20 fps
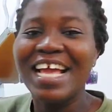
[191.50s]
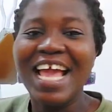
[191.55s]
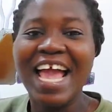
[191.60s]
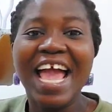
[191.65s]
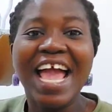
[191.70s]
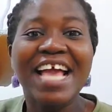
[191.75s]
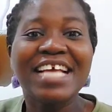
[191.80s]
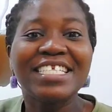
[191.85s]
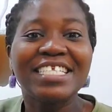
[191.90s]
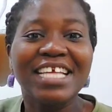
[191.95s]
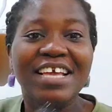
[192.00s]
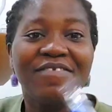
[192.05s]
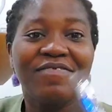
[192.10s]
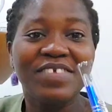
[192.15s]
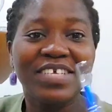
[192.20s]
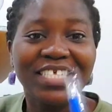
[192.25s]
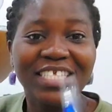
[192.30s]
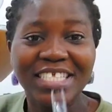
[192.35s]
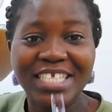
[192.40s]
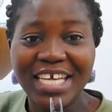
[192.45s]
SAV
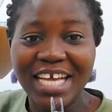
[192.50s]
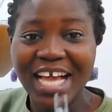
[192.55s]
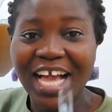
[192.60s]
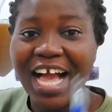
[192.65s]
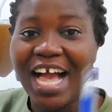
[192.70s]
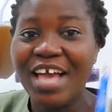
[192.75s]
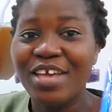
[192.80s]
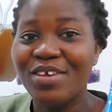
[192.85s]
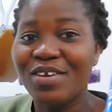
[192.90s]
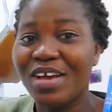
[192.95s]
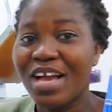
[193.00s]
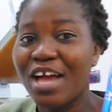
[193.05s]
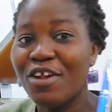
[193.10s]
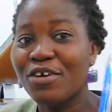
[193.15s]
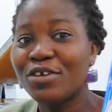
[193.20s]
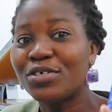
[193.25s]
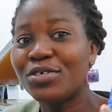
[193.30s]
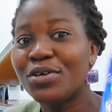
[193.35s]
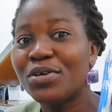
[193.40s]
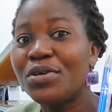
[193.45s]
sticker you can
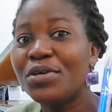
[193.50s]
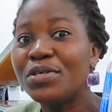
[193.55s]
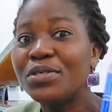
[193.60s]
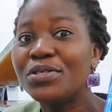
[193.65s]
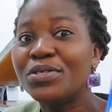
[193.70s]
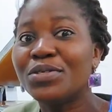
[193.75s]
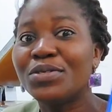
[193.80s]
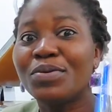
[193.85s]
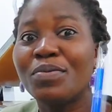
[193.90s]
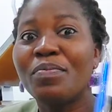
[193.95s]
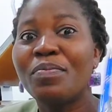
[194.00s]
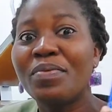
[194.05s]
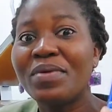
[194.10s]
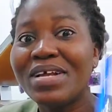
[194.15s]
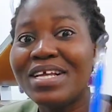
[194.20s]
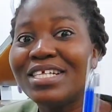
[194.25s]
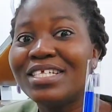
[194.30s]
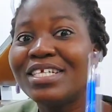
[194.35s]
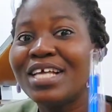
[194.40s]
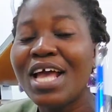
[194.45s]
also use to
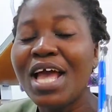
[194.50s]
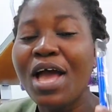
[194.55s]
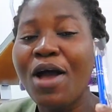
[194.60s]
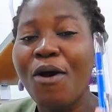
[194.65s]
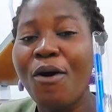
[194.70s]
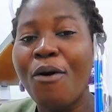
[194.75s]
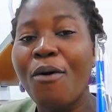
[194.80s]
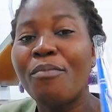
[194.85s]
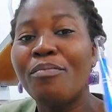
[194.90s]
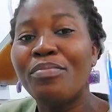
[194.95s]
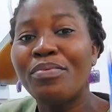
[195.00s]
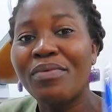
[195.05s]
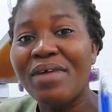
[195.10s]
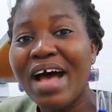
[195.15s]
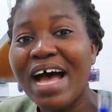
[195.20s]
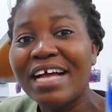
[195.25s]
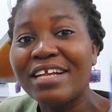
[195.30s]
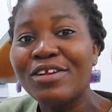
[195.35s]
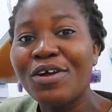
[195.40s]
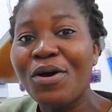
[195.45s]
print or
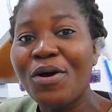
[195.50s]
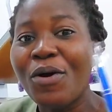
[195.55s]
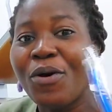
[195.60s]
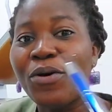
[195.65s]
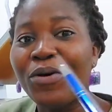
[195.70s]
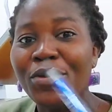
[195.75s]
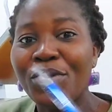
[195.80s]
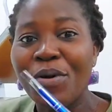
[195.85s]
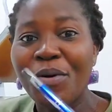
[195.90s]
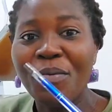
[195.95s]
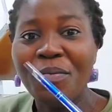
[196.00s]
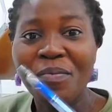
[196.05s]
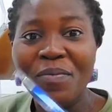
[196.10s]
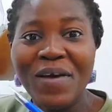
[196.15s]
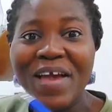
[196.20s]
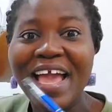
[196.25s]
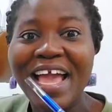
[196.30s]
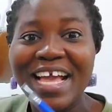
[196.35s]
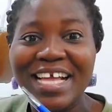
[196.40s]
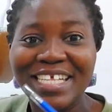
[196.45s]
brand on your
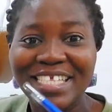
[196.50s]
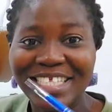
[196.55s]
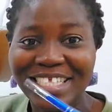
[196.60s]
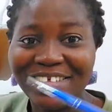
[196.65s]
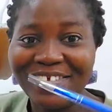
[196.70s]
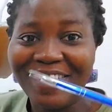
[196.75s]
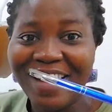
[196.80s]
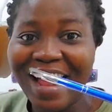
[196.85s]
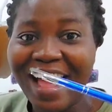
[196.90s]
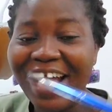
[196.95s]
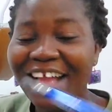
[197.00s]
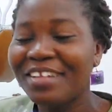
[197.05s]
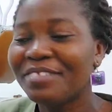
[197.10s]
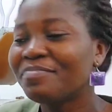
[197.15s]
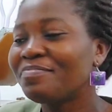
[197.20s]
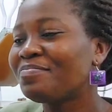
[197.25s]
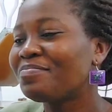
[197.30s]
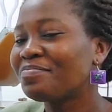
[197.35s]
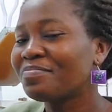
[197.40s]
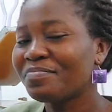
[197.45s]
pens,
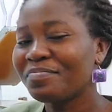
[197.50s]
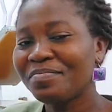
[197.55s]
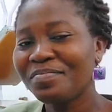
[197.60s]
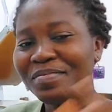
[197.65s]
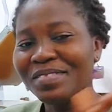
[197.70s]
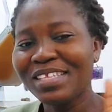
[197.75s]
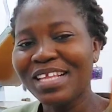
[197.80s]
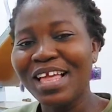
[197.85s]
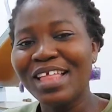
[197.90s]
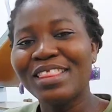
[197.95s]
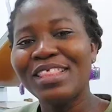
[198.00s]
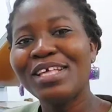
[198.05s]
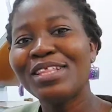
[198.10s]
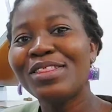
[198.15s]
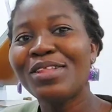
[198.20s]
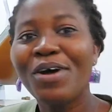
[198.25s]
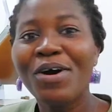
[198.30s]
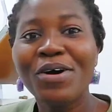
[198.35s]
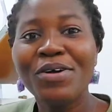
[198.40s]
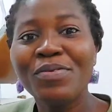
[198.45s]
right? The
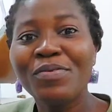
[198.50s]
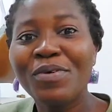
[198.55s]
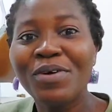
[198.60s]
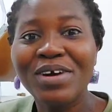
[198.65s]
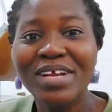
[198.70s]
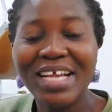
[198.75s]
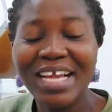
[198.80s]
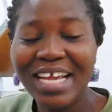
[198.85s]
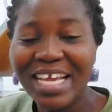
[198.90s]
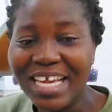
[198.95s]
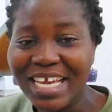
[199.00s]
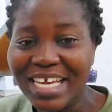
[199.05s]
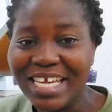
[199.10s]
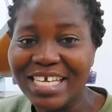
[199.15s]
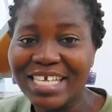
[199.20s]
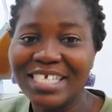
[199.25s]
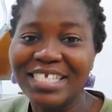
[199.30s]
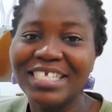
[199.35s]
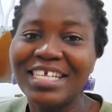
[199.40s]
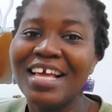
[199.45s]
third one
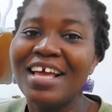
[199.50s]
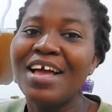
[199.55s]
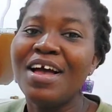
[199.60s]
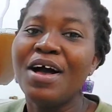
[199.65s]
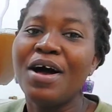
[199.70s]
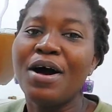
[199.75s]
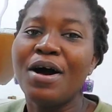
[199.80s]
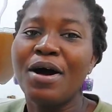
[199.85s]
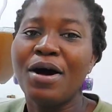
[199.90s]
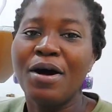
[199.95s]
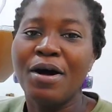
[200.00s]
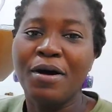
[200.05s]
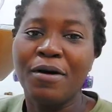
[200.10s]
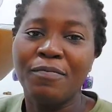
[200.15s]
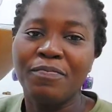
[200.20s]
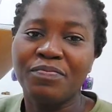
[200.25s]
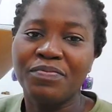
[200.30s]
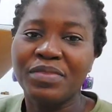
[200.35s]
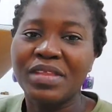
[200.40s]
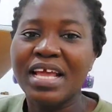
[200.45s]
is
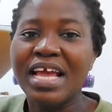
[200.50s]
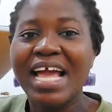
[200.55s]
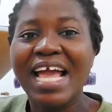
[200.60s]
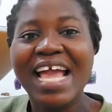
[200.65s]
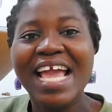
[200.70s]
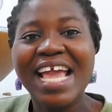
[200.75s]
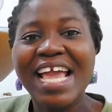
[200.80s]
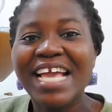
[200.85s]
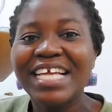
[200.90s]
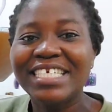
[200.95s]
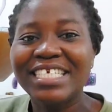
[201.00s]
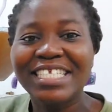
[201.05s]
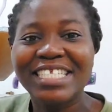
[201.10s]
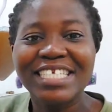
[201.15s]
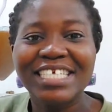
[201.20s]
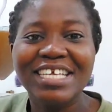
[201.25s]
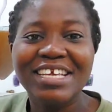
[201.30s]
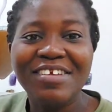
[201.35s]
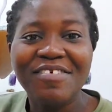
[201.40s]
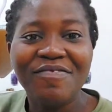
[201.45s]

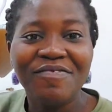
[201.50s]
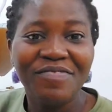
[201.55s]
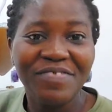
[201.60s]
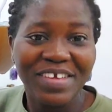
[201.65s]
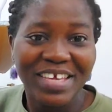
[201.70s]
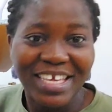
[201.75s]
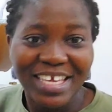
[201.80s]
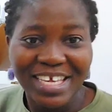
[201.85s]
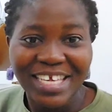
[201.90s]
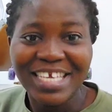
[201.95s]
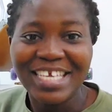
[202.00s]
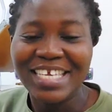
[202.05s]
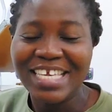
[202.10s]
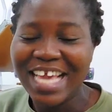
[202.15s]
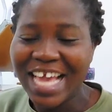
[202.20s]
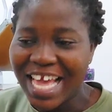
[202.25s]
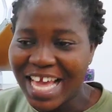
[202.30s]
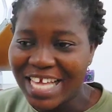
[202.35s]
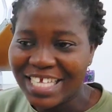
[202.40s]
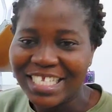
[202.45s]
HTV.
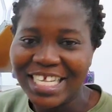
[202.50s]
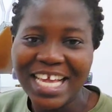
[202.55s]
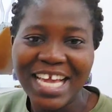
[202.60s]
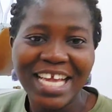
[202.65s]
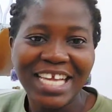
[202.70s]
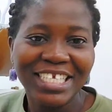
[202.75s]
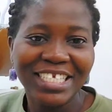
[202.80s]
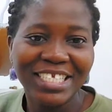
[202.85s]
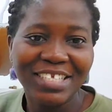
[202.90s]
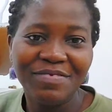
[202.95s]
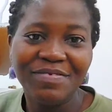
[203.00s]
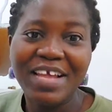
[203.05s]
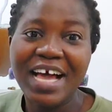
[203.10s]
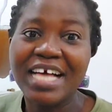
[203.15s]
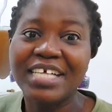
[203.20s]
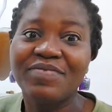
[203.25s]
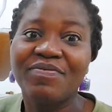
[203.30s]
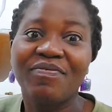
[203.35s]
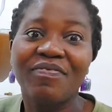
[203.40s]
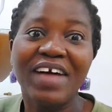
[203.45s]
Yes, HTV,
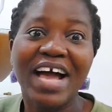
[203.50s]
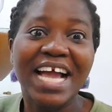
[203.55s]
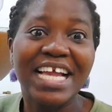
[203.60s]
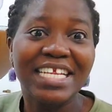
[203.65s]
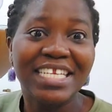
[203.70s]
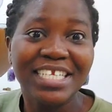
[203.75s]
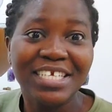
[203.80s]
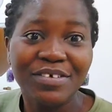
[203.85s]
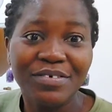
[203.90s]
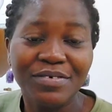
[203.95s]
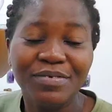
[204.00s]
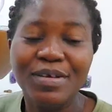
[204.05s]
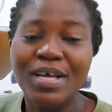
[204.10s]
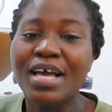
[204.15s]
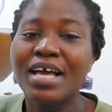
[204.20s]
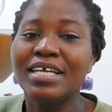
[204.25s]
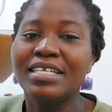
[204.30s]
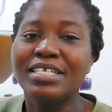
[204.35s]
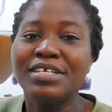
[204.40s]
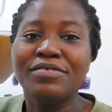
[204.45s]
that's vinyl,
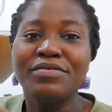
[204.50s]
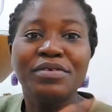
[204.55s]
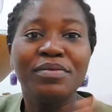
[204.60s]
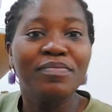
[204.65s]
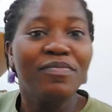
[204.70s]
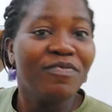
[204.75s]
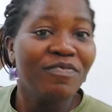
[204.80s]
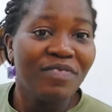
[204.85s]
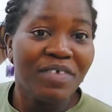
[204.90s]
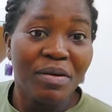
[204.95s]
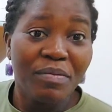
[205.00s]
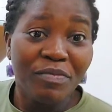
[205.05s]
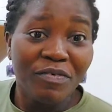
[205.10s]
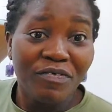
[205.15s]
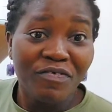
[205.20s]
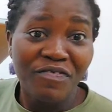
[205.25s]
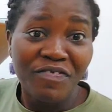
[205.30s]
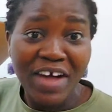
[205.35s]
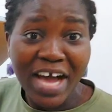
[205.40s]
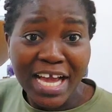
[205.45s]
the
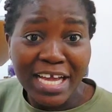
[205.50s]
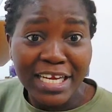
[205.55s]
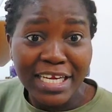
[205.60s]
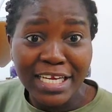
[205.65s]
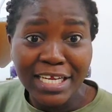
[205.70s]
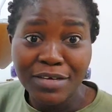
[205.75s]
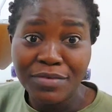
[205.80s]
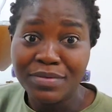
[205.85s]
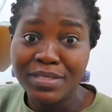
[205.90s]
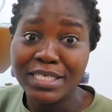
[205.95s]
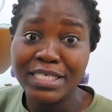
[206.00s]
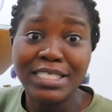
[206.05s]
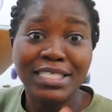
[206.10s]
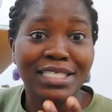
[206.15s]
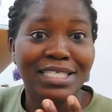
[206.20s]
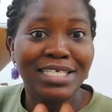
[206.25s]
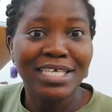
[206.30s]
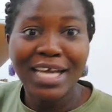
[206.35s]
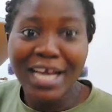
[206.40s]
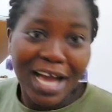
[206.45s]
removable vinyl, the
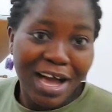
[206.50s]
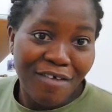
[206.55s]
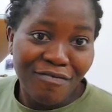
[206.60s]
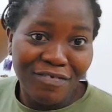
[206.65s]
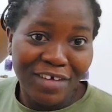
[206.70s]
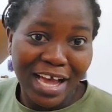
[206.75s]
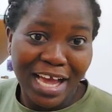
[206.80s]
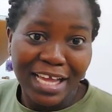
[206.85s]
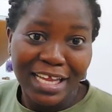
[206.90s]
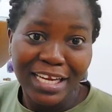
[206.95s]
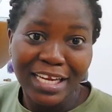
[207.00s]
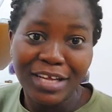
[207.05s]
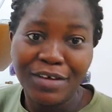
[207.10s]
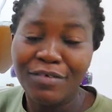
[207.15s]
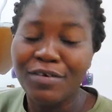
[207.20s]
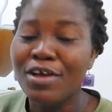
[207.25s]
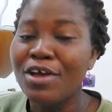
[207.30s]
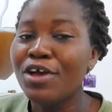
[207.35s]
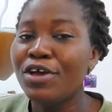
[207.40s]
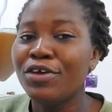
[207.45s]
sticker
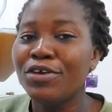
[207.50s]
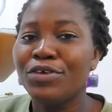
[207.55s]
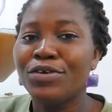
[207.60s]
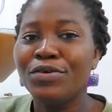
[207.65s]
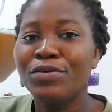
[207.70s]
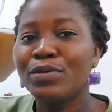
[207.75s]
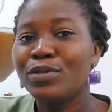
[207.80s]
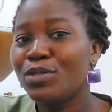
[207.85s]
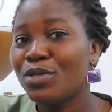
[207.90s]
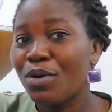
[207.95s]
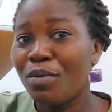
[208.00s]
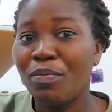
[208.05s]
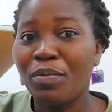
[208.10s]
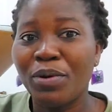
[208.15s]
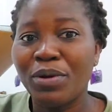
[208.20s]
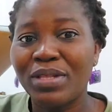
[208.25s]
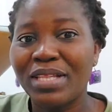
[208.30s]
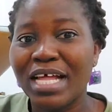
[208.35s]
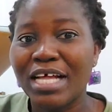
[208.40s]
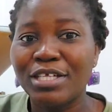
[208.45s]
vinyl. Use your
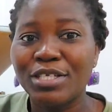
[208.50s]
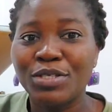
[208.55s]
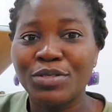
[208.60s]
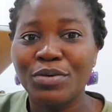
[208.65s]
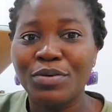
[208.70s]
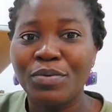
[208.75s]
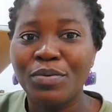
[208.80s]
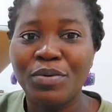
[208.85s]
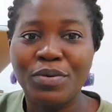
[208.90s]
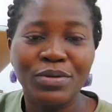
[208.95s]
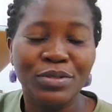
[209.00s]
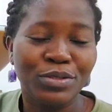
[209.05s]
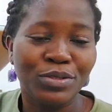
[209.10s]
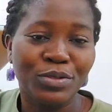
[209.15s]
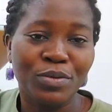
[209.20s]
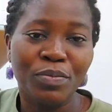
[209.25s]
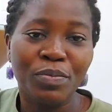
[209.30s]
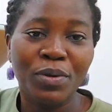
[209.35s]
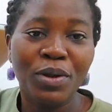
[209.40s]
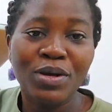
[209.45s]
plotter to
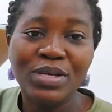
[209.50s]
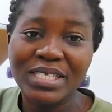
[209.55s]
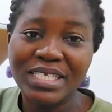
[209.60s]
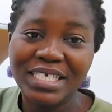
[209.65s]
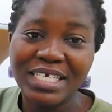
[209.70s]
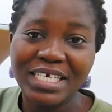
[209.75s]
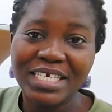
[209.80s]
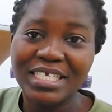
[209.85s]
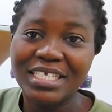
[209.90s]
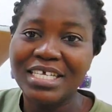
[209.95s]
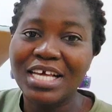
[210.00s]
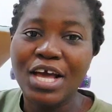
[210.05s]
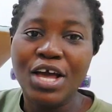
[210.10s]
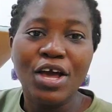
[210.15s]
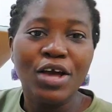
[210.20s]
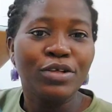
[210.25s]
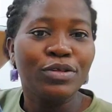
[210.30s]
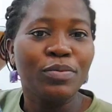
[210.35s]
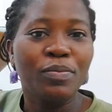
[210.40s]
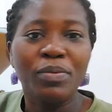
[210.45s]
plot it,
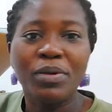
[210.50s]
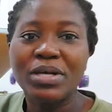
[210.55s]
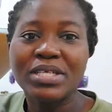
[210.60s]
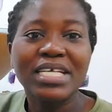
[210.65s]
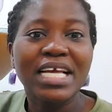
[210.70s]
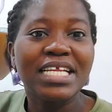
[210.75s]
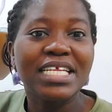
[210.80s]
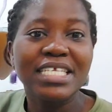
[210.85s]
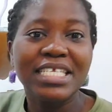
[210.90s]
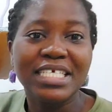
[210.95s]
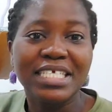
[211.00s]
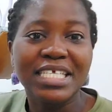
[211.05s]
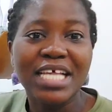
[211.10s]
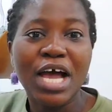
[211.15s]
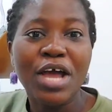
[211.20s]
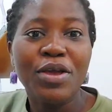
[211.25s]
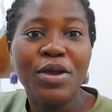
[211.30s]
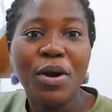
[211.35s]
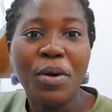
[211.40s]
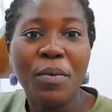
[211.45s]
to plot any
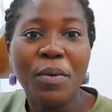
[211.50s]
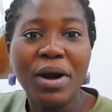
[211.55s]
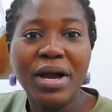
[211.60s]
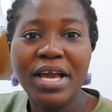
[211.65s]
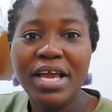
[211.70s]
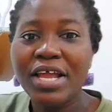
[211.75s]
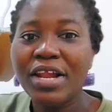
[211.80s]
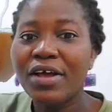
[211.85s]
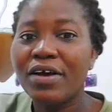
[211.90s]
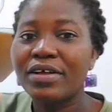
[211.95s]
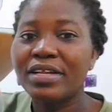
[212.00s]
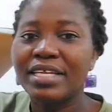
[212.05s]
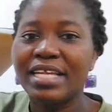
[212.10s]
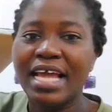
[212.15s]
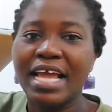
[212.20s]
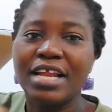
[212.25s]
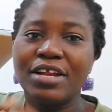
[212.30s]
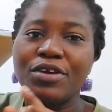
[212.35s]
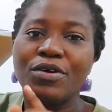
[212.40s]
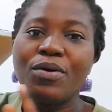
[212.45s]
design you're working on,
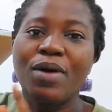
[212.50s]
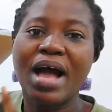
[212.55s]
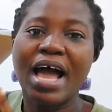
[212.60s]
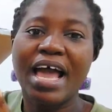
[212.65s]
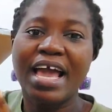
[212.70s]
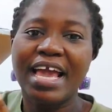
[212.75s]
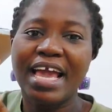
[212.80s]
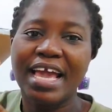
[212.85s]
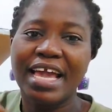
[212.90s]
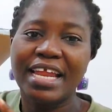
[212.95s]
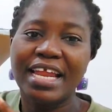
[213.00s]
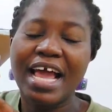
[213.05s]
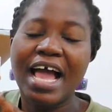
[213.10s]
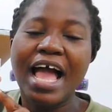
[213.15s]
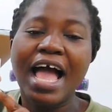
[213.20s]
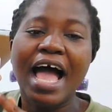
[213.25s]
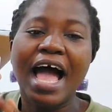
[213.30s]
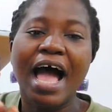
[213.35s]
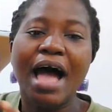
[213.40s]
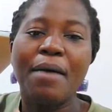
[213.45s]
then go ahead
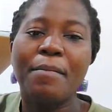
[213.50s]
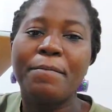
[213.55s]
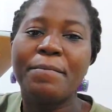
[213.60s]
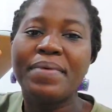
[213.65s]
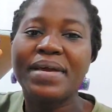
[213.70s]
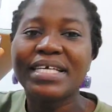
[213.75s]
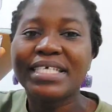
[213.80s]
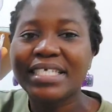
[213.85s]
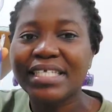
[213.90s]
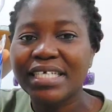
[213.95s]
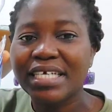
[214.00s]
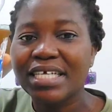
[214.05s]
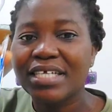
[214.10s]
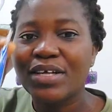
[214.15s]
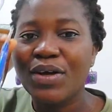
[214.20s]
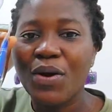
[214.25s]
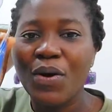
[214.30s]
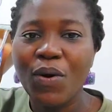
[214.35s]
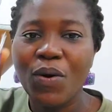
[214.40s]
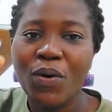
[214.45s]
and paste
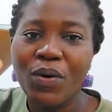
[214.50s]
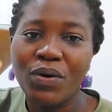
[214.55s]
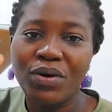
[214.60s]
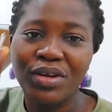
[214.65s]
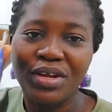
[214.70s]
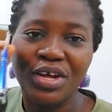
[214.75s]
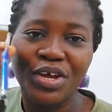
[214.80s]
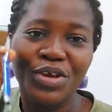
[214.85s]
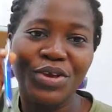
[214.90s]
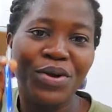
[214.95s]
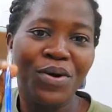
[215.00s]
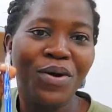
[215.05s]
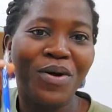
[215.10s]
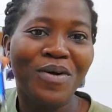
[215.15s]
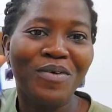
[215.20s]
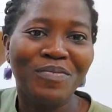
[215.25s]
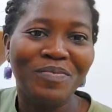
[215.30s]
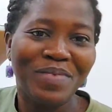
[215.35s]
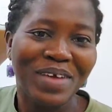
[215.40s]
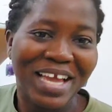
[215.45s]
it on
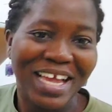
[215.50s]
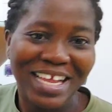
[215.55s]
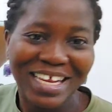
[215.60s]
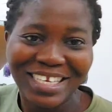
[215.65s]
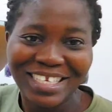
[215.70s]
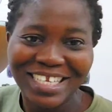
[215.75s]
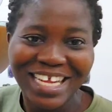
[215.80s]
your pen.